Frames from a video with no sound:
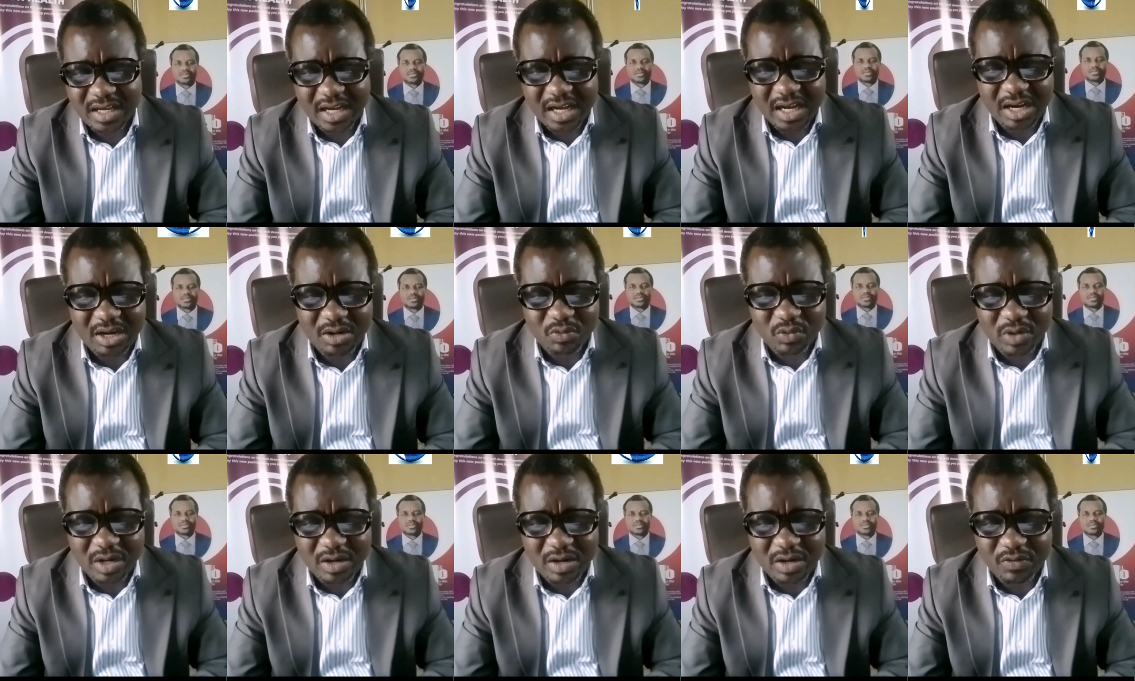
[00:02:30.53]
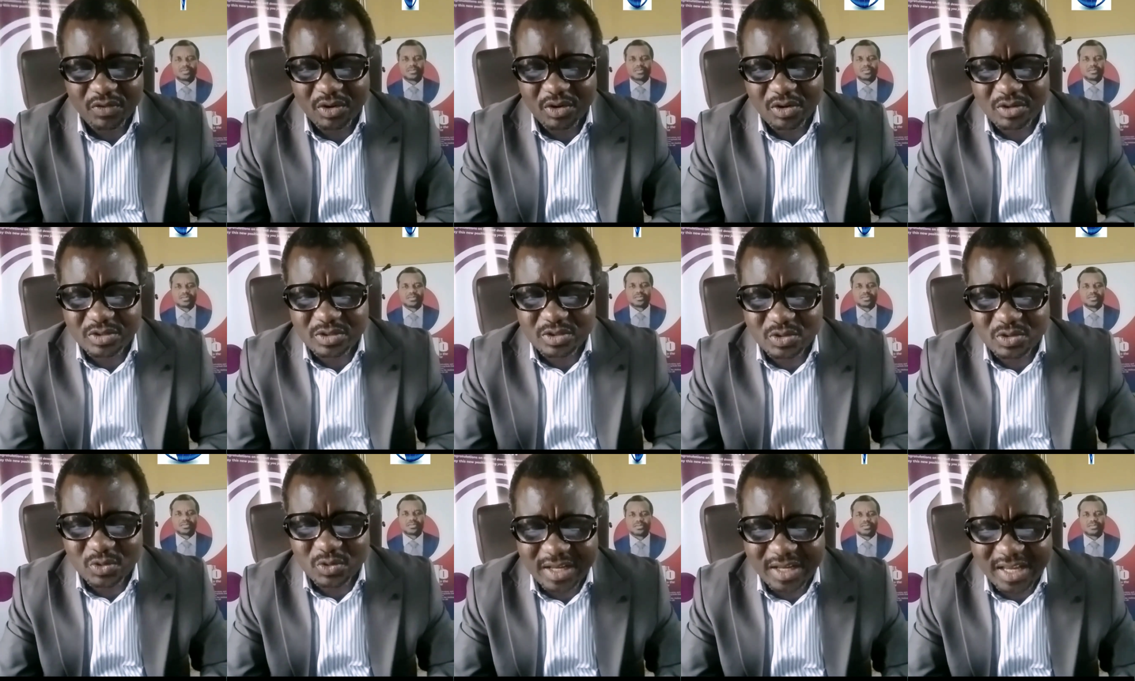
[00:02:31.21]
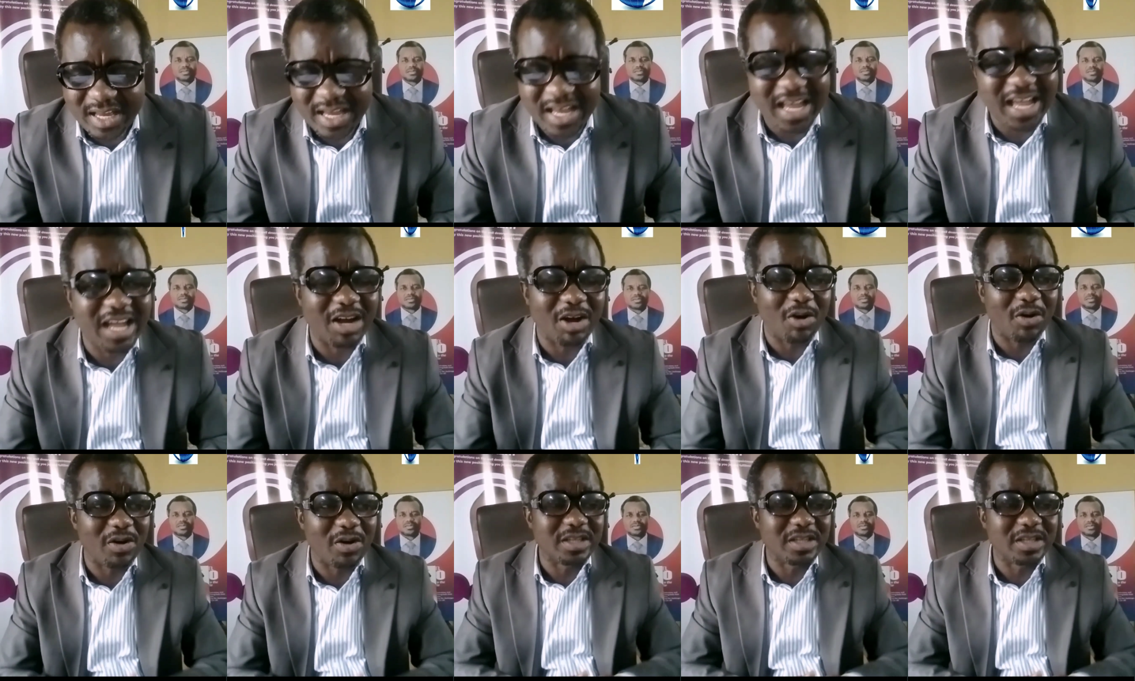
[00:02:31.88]
And we have also
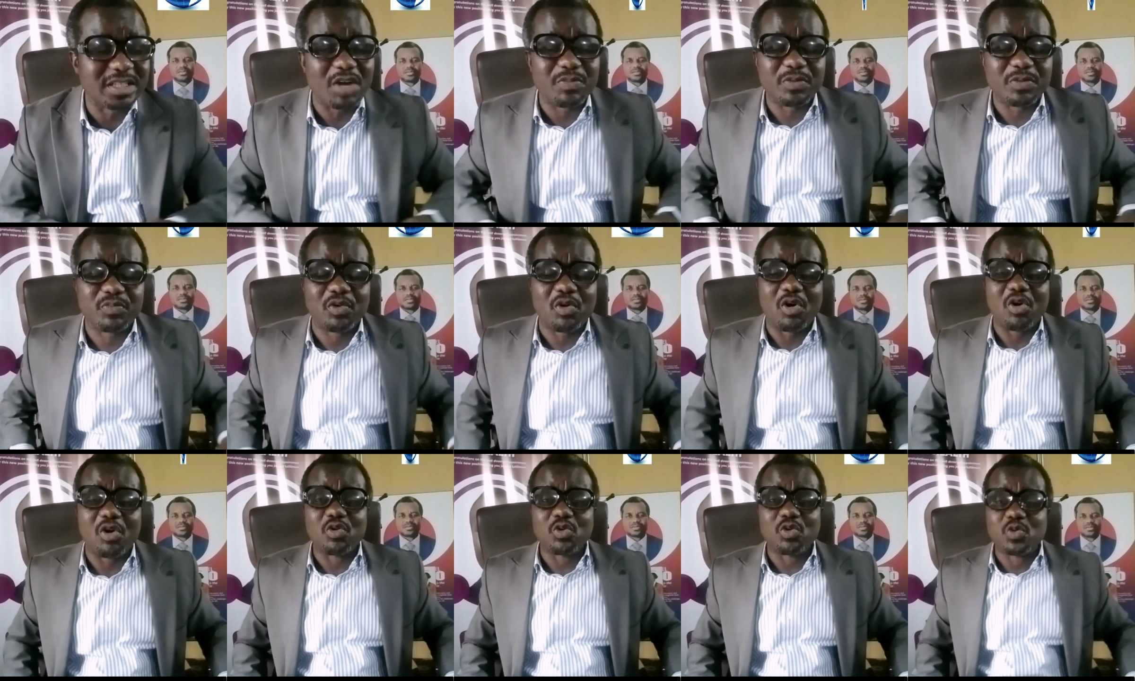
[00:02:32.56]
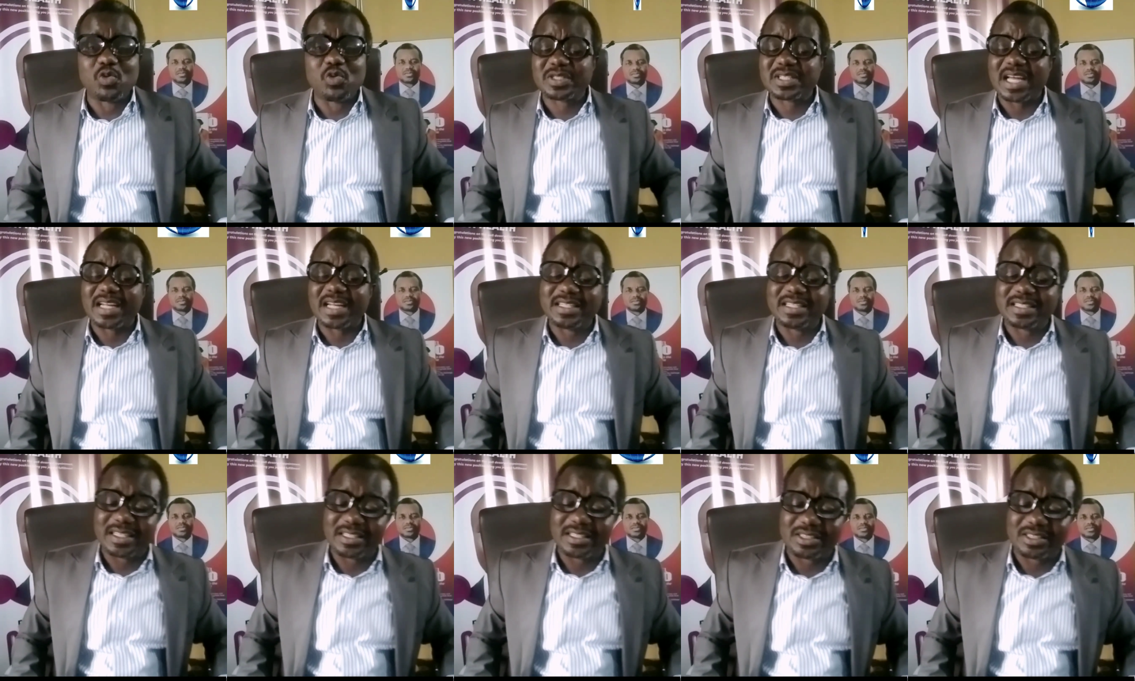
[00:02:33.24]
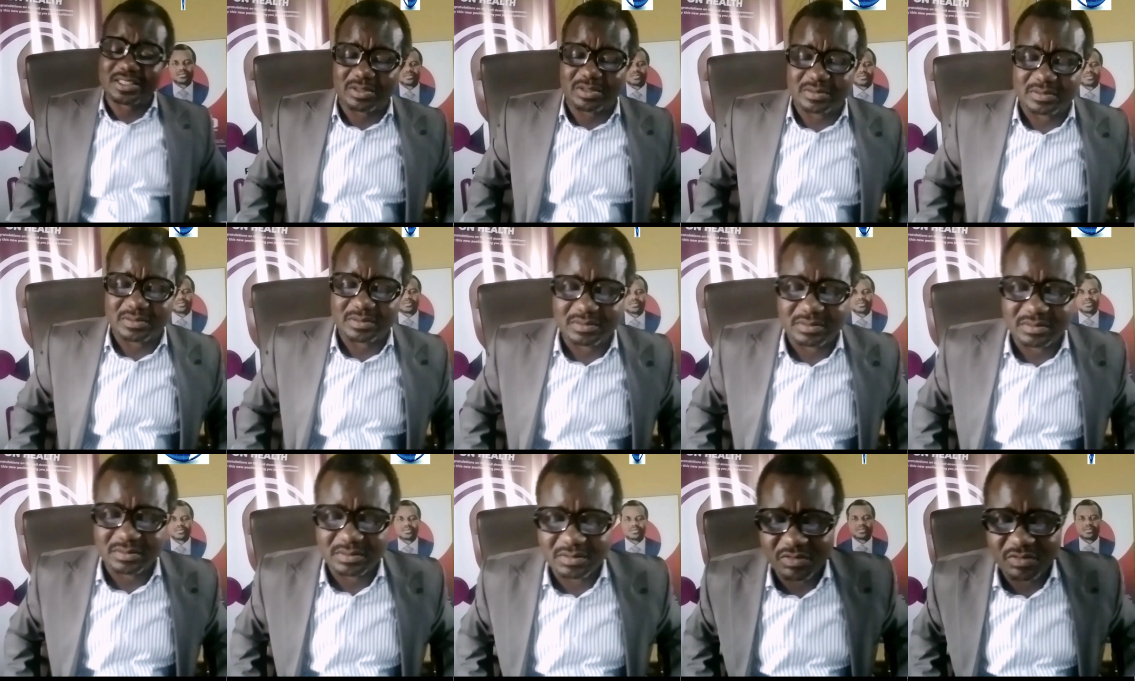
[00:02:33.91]
encouraged our people on good sanitation.
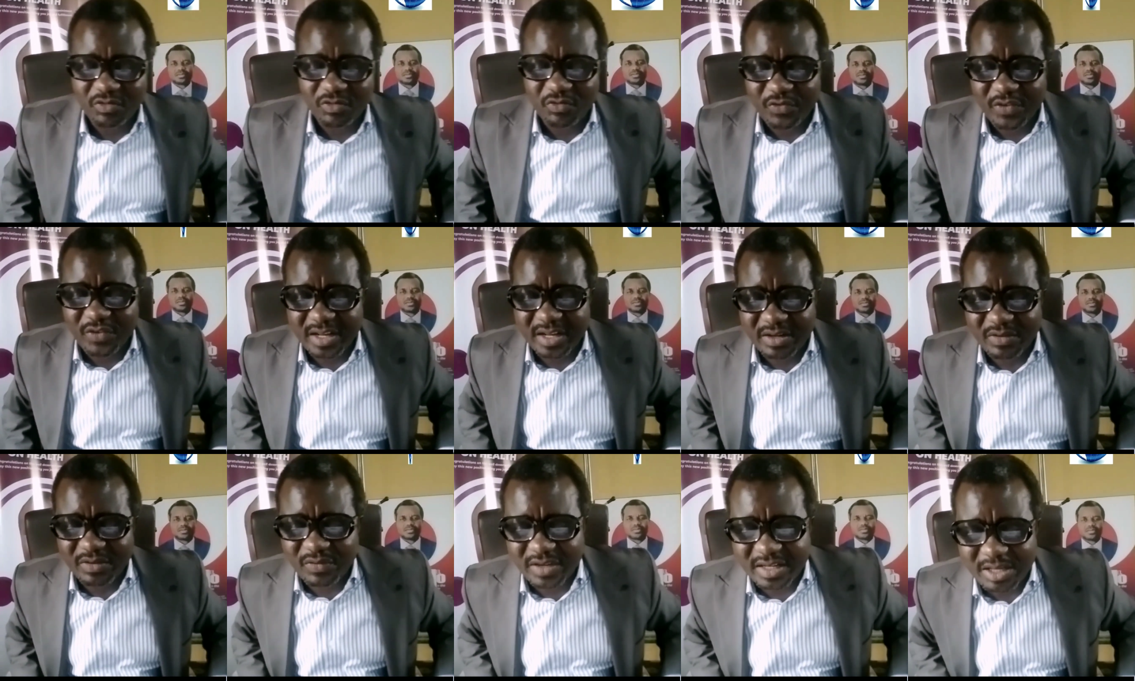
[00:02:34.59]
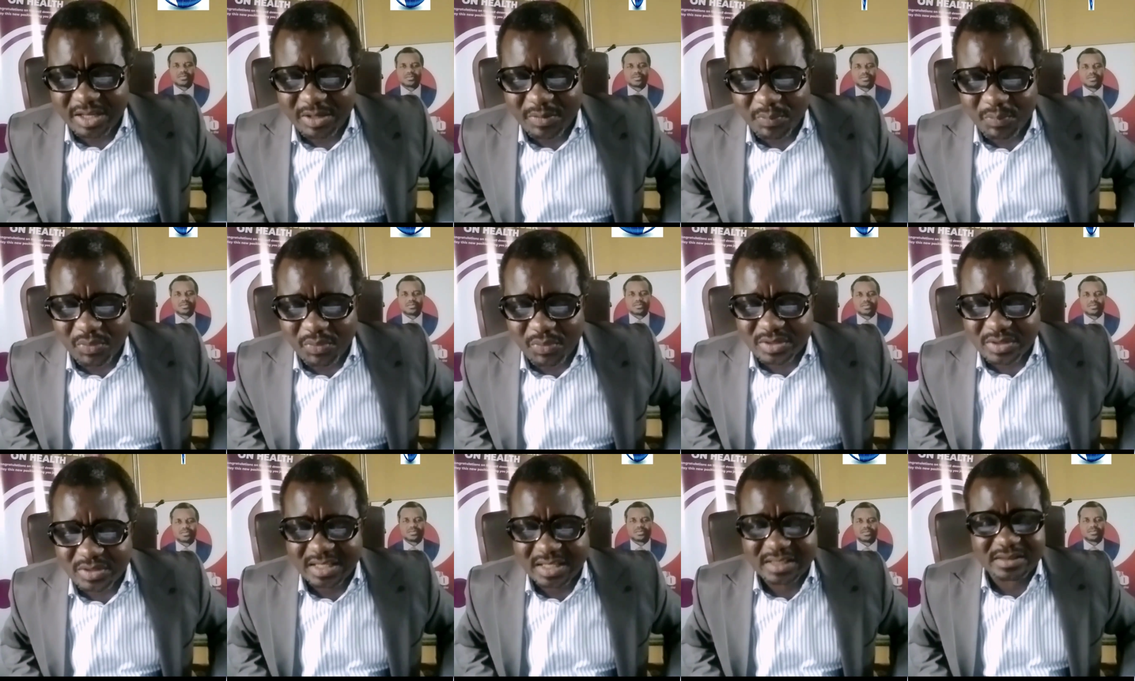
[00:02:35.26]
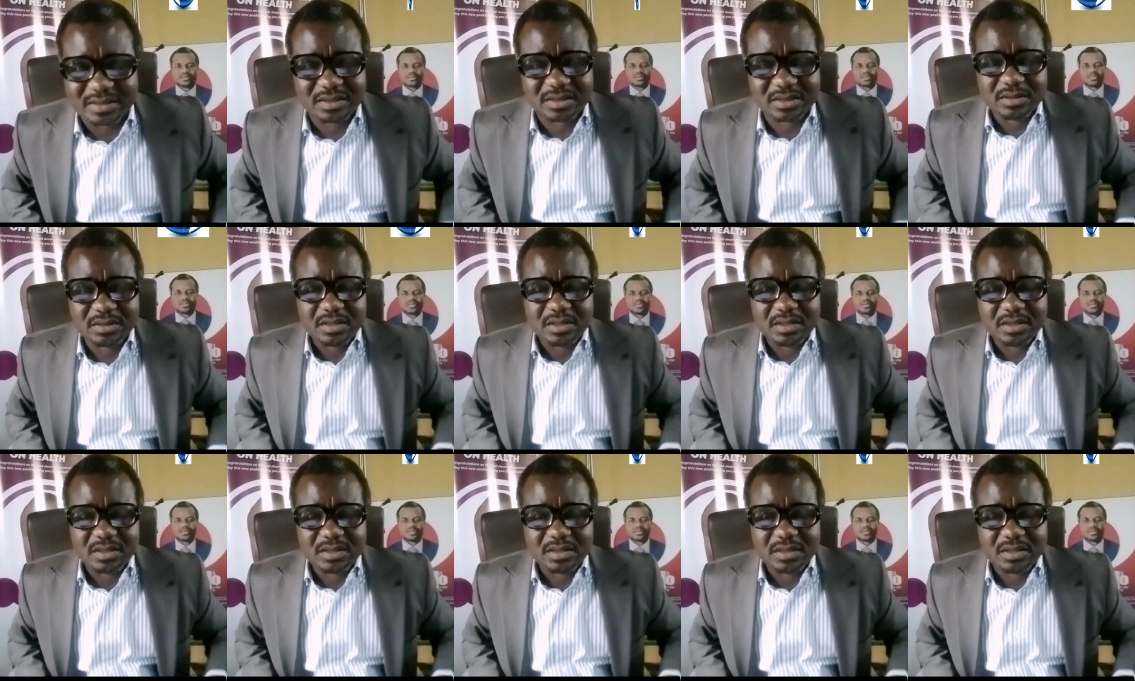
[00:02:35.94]
Very, very important.